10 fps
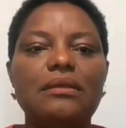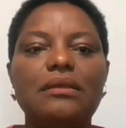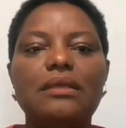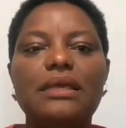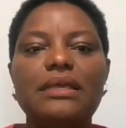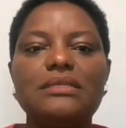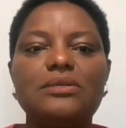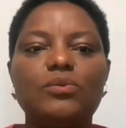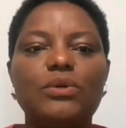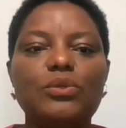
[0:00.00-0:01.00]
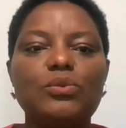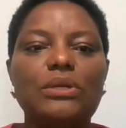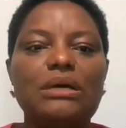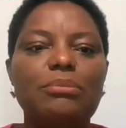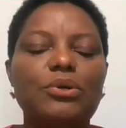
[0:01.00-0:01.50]
yes, the world
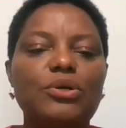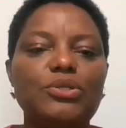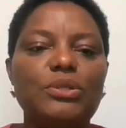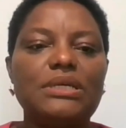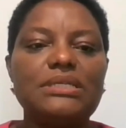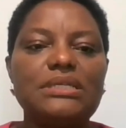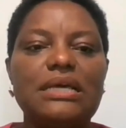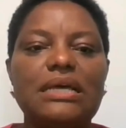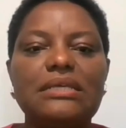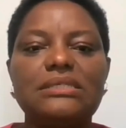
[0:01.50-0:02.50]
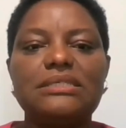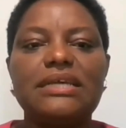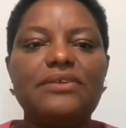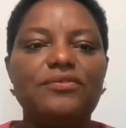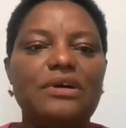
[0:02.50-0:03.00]
will applaud you and say, ah, she
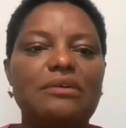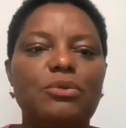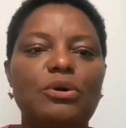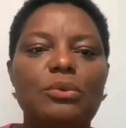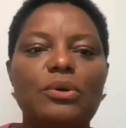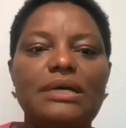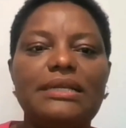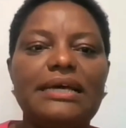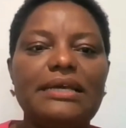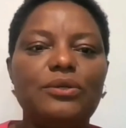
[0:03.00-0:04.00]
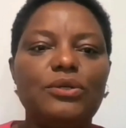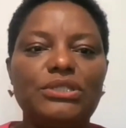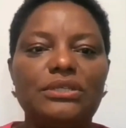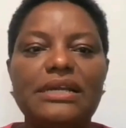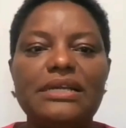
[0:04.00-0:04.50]
died for her mom or her dad, or
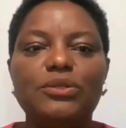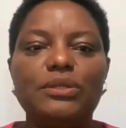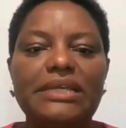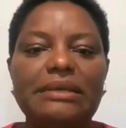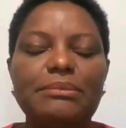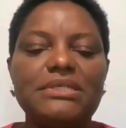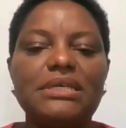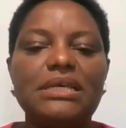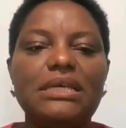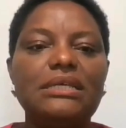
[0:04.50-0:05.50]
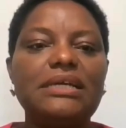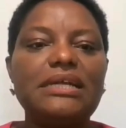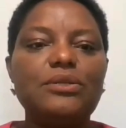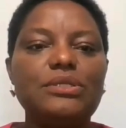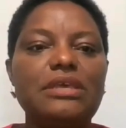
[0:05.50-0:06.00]
she ran into debt
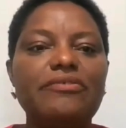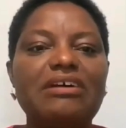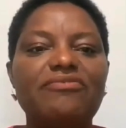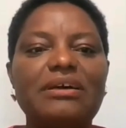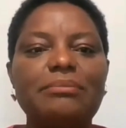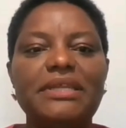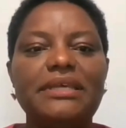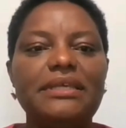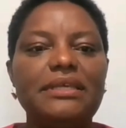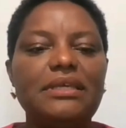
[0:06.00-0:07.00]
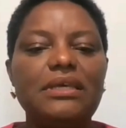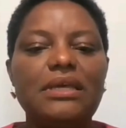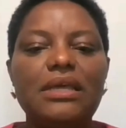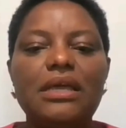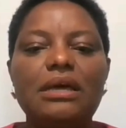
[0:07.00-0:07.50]
trying to save her family.
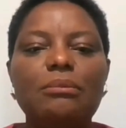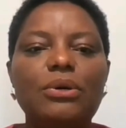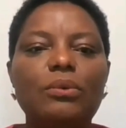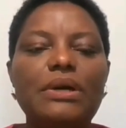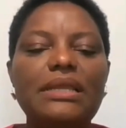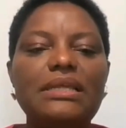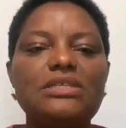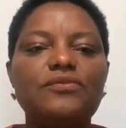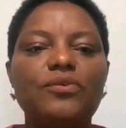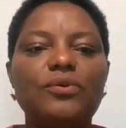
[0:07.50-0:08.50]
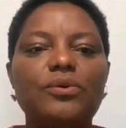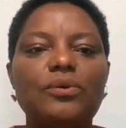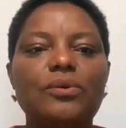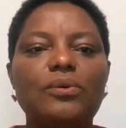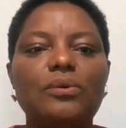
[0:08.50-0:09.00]
But when it's
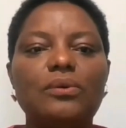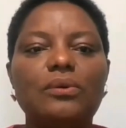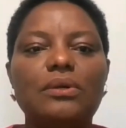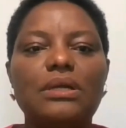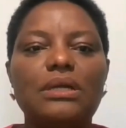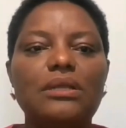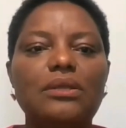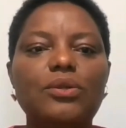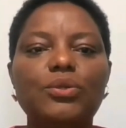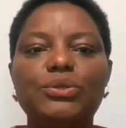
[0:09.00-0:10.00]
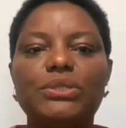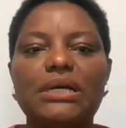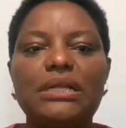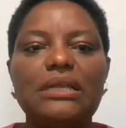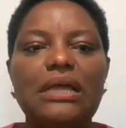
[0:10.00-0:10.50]
for a
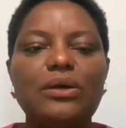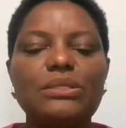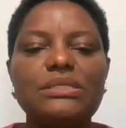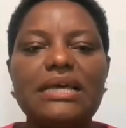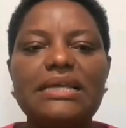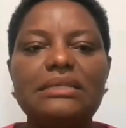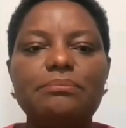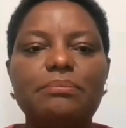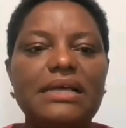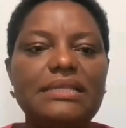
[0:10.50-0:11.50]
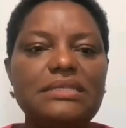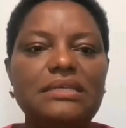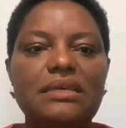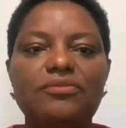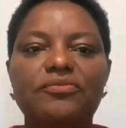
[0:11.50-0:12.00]
neutral outside
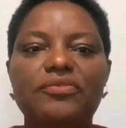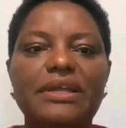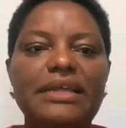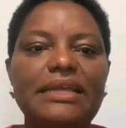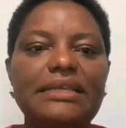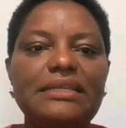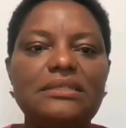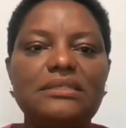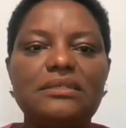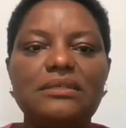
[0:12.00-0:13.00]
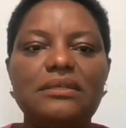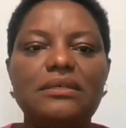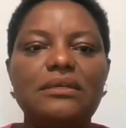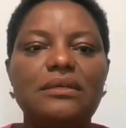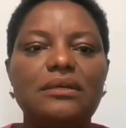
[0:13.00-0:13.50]
party, a friend,
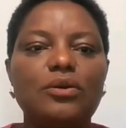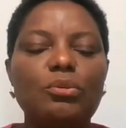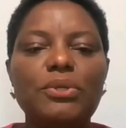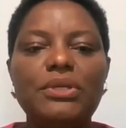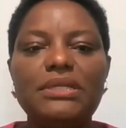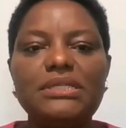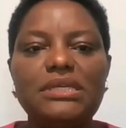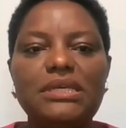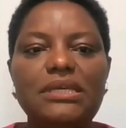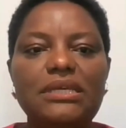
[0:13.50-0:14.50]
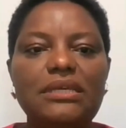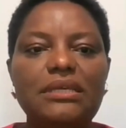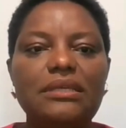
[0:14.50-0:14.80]
community,